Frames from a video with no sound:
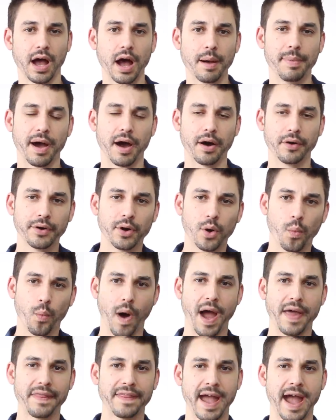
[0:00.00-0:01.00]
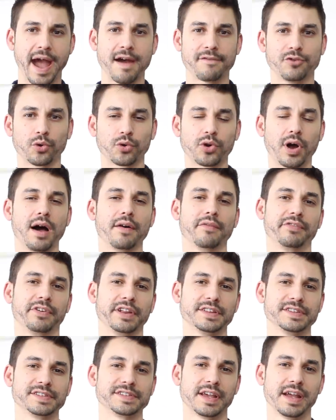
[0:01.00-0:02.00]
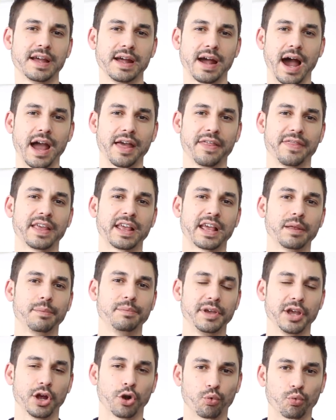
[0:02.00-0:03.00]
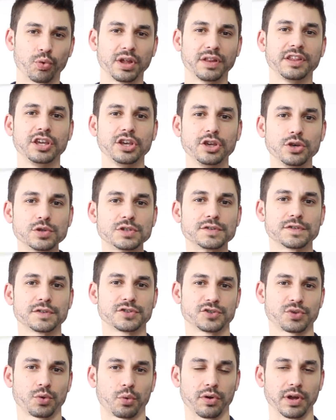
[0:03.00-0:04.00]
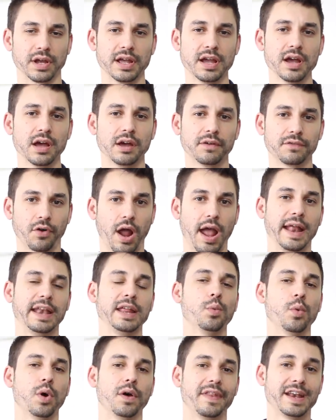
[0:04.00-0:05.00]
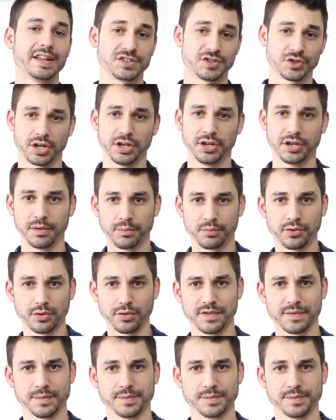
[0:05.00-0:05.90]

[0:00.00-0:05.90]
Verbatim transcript: about why they have no confidence, I think can be a really useful story for anyone that is looking to improve